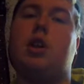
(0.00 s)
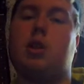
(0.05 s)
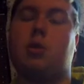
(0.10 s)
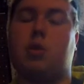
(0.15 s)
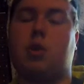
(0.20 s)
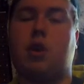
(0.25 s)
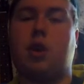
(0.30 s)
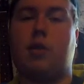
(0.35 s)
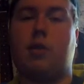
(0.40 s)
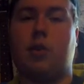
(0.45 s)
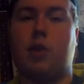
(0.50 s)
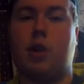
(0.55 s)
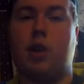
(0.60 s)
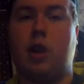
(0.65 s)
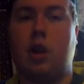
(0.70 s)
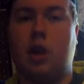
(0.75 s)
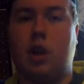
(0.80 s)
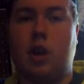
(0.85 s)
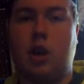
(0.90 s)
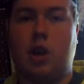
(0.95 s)
the recovery,
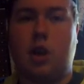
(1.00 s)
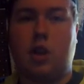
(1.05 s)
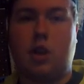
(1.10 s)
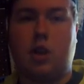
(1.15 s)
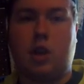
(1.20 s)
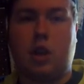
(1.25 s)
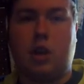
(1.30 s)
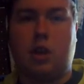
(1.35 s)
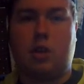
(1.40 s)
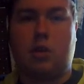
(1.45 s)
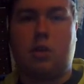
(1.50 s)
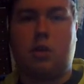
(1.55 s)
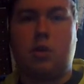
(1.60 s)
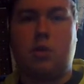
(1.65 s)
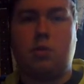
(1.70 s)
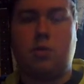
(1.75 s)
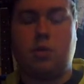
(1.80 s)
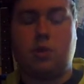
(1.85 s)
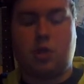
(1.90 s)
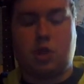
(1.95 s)
and that
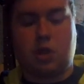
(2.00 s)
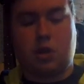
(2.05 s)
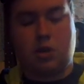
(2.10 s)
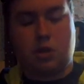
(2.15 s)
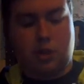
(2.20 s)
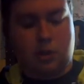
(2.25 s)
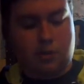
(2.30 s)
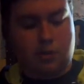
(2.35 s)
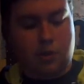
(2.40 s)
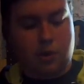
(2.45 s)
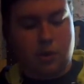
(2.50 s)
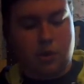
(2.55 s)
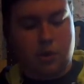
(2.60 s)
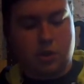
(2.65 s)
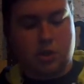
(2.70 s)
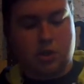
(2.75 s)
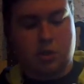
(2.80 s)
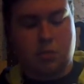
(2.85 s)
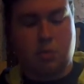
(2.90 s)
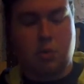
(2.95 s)
is 13
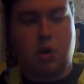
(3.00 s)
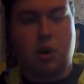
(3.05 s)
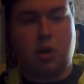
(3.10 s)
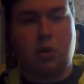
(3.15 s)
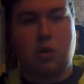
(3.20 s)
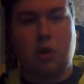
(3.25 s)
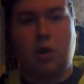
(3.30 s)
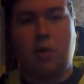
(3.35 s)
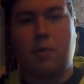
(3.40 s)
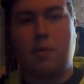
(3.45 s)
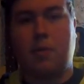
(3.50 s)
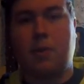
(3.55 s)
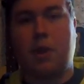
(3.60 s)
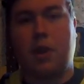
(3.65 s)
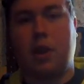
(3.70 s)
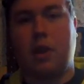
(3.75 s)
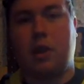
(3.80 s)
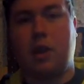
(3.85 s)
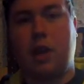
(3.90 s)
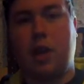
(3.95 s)
Voices, the brand new album
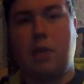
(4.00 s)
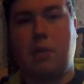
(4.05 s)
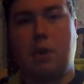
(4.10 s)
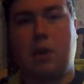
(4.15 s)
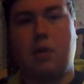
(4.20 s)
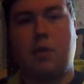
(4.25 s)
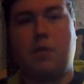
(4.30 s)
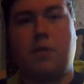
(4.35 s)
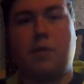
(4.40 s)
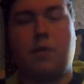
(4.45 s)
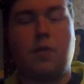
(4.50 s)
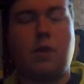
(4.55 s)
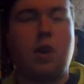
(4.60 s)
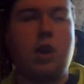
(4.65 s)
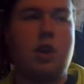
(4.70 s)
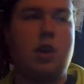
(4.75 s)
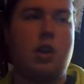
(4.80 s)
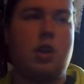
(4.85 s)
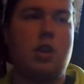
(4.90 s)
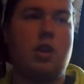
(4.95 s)
that came out
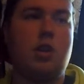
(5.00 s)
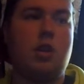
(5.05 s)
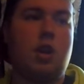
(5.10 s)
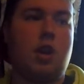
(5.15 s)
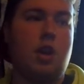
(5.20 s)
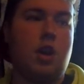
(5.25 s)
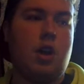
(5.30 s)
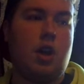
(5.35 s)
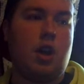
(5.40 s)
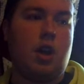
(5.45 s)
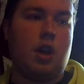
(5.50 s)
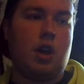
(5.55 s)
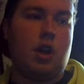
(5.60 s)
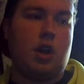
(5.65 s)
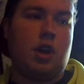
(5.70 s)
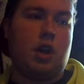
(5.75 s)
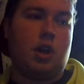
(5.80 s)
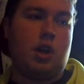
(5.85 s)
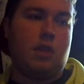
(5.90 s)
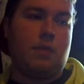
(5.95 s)
Friday.
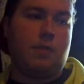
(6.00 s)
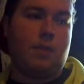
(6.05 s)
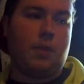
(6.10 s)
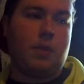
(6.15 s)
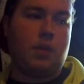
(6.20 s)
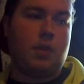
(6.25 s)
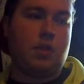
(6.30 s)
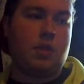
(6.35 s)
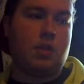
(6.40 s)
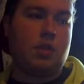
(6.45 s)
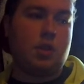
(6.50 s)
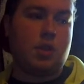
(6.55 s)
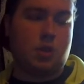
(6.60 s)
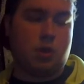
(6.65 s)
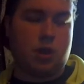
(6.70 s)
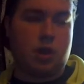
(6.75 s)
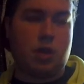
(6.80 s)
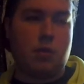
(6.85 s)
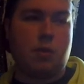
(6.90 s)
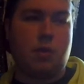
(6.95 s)
And so
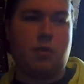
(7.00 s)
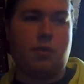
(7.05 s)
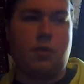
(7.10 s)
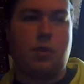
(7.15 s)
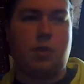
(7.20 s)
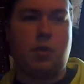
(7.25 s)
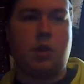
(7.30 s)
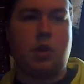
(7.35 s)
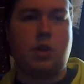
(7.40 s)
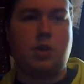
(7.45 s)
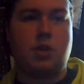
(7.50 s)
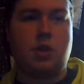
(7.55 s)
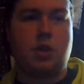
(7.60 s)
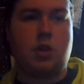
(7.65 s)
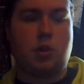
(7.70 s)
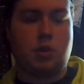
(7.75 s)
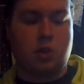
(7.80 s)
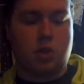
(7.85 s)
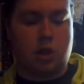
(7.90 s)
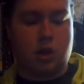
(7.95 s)
it came out a few days
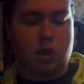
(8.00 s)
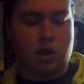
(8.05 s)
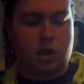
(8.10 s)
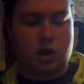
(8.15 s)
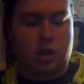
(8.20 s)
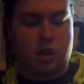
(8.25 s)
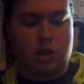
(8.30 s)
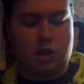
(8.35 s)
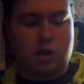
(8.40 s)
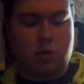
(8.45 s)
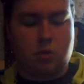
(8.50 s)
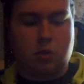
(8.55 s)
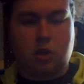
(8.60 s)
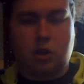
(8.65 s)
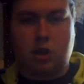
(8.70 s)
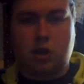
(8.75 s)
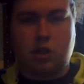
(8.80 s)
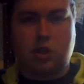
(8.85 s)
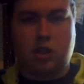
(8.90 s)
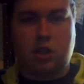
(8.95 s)
ago. Target did
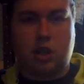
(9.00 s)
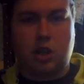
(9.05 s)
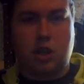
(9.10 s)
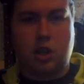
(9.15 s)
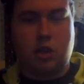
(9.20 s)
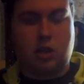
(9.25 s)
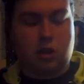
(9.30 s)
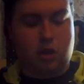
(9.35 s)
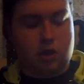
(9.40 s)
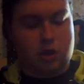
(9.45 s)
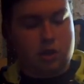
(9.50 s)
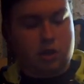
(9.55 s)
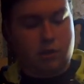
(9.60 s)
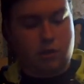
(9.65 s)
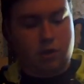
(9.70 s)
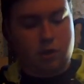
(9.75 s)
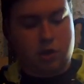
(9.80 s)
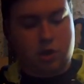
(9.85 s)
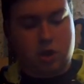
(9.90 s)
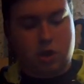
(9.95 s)
release a deluxe
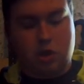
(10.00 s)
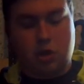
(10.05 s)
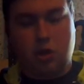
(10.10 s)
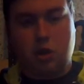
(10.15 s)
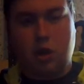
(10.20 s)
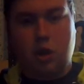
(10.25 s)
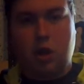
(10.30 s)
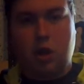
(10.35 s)
version.